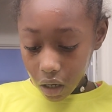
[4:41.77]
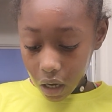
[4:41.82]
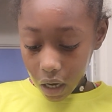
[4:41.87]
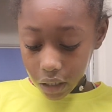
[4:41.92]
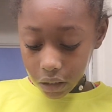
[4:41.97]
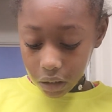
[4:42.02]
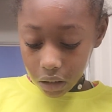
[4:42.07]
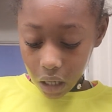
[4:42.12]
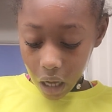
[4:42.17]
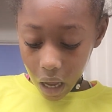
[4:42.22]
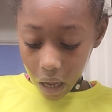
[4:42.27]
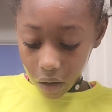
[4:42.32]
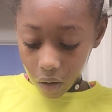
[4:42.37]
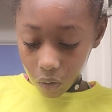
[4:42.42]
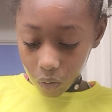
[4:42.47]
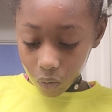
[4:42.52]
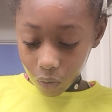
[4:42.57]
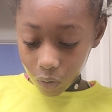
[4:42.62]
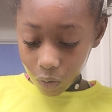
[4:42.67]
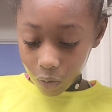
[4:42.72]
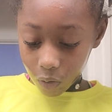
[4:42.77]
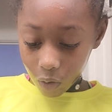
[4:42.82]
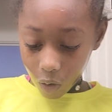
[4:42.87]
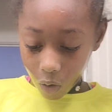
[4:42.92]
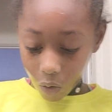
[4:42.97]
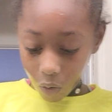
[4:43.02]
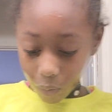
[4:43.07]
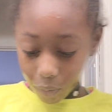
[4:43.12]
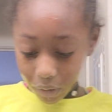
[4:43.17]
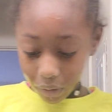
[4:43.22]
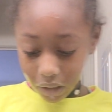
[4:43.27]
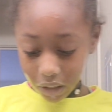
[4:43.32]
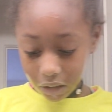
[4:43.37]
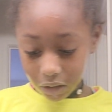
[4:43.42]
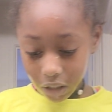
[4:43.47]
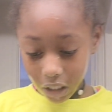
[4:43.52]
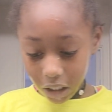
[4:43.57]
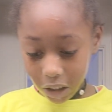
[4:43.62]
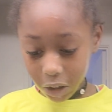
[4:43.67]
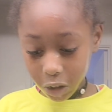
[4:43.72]
Guys, I don't know, but
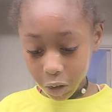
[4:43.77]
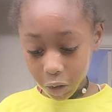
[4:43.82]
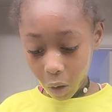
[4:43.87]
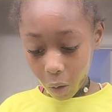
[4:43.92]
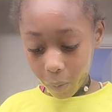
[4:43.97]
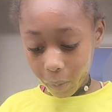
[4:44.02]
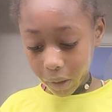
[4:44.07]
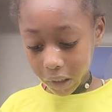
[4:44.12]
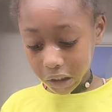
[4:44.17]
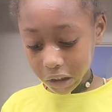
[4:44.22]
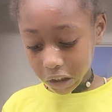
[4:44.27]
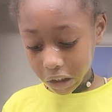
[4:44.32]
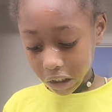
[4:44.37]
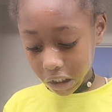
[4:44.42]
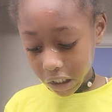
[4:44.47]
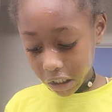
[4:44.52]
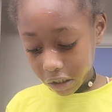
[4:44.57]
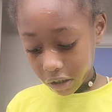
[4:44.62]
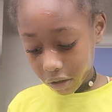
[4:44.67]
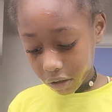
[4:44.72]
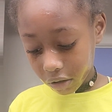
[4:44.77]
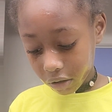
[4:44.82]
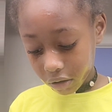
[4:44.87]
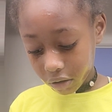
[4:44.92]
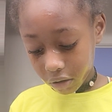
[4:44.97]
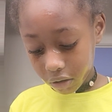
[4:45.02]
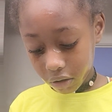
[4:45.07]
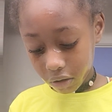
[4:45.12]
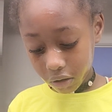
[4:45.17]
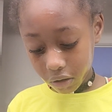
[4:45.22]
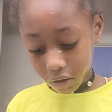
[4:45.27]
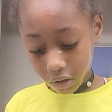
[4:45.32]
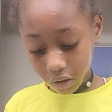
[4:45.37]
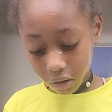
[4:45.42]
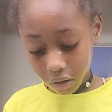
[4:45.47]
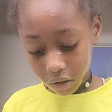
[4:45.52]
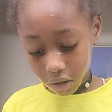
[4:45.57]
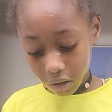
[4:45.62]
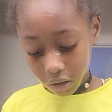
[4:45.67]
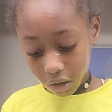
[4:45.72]
there's like so much in here.
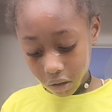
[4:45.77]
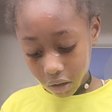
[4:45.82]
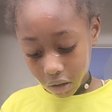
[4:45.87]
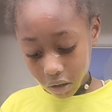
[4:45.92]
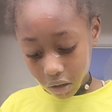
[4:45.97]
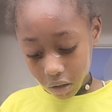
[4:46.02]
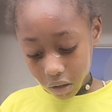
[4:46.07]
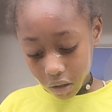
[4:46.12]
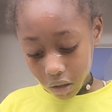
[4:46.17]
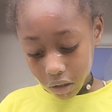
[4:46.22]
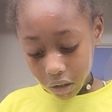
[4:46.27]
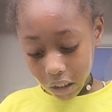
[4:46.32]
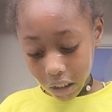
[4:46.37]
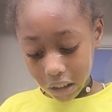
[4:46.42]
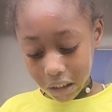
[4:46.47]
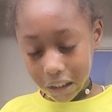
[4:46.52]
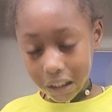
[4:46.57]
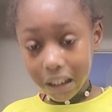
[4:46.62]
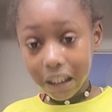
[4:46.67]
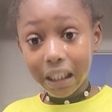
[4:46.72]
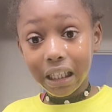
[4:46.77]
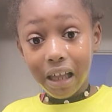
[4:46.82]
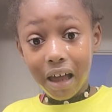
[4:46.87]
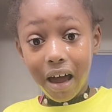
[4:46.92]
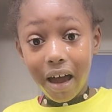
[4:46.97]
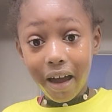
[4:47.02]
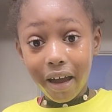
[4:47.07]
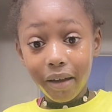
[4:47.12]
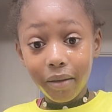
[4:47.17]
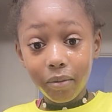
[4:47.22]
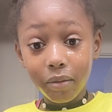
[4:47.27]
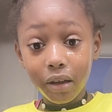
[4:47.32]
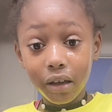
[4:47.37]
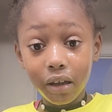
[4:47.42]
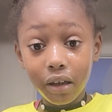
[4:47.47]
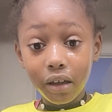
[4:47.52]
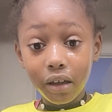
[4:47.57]
It's like slime.